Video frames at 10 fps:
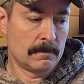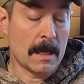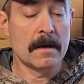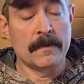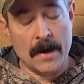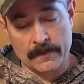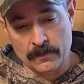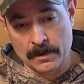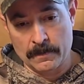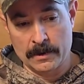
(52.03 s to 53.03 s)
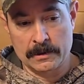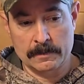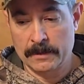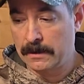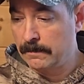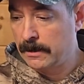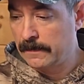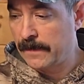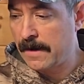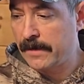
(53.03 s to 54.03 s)
and the 541s, but the
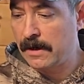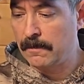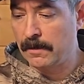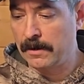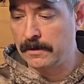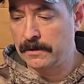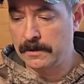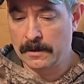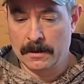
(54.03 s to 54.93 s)
581s